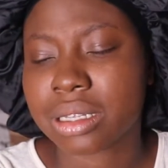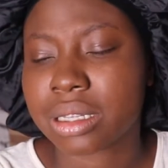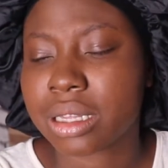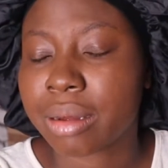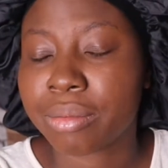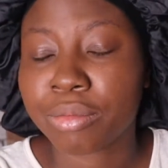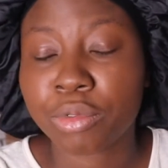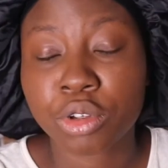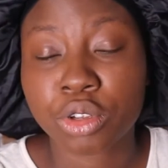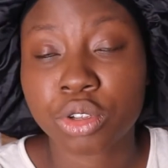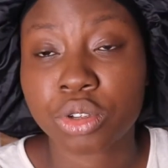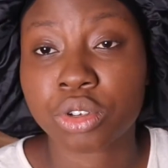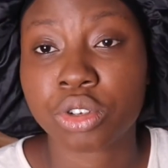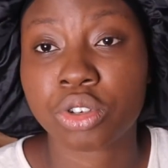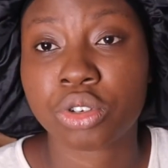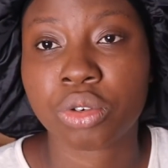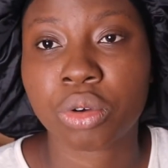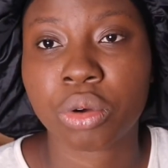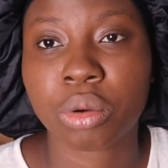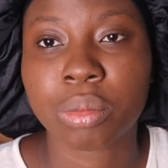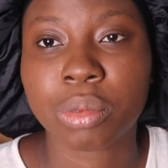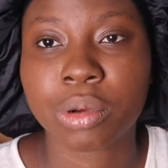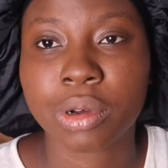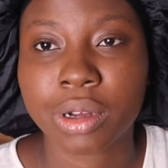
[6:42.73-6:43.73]
I'm not so
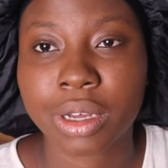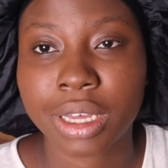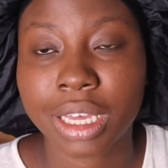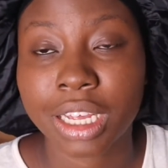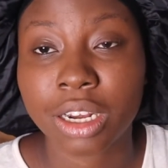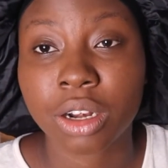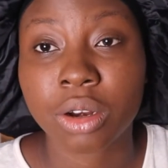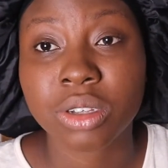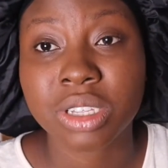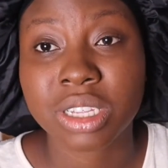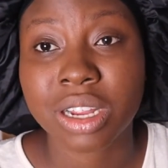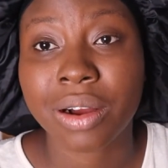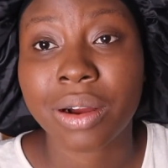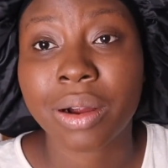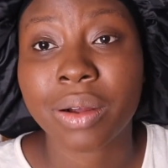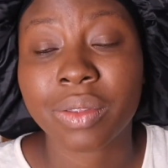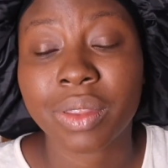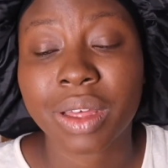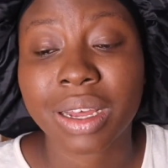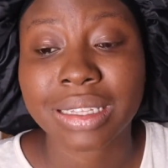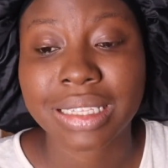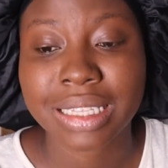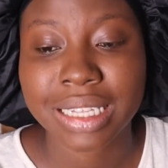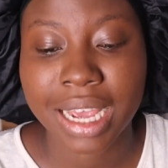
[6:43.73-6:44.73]
sure, but it closed around
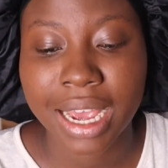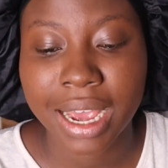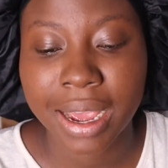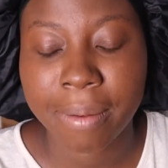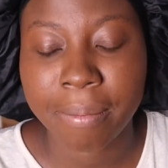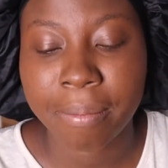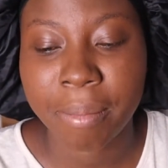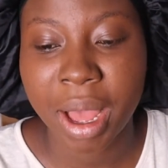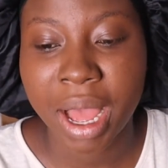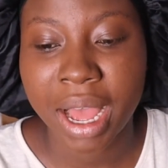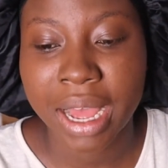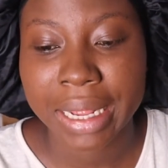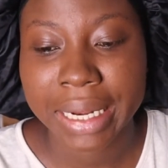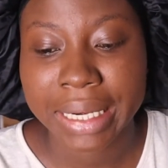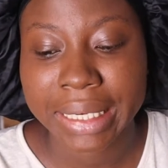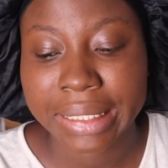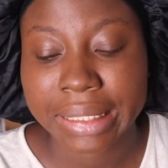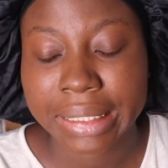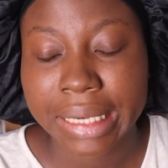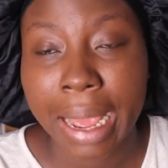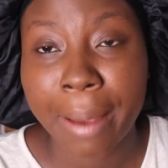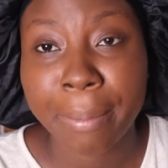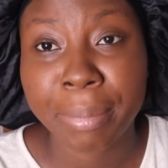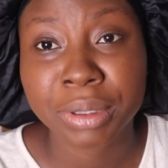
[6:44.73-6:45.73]
that time
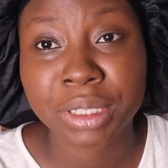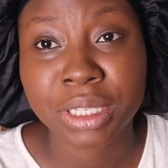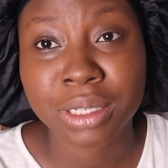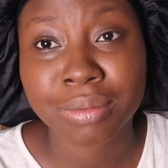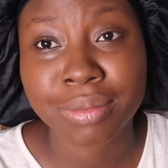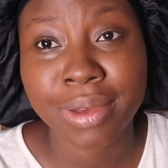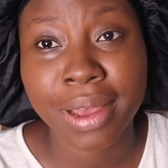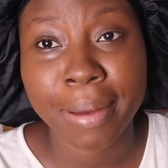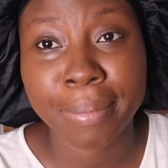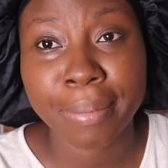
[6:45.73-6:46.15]
and I put in my